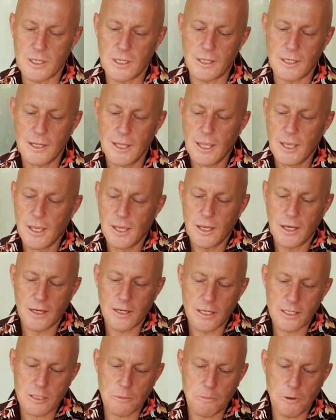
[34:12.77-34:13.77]
And and
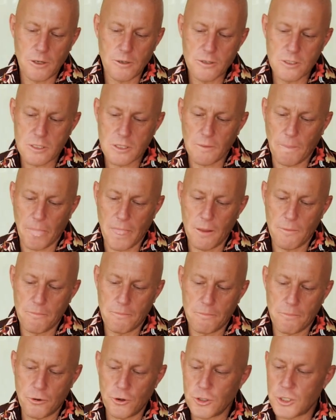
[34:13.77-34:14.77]
I suppose
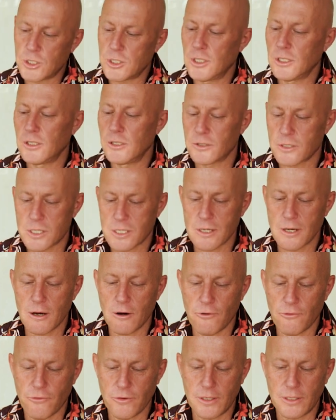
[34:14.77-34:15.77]
pushing
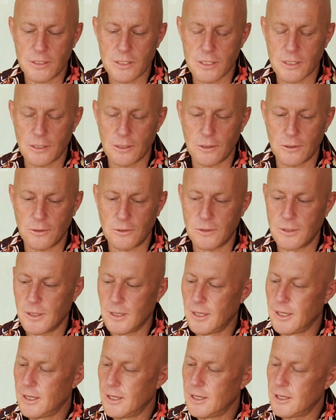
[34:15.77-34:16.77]
yourself into
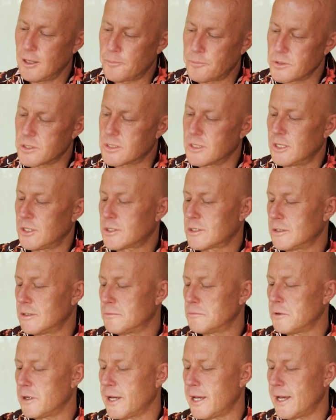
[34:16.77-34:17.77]
a
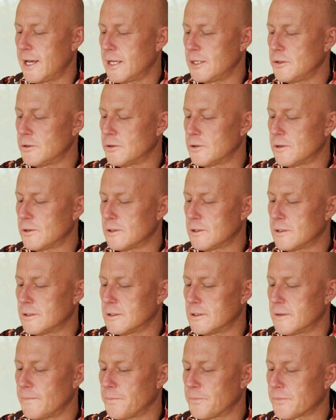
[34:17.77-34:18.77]
position where
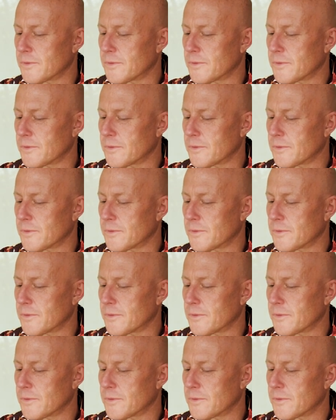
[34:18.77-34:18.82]
you're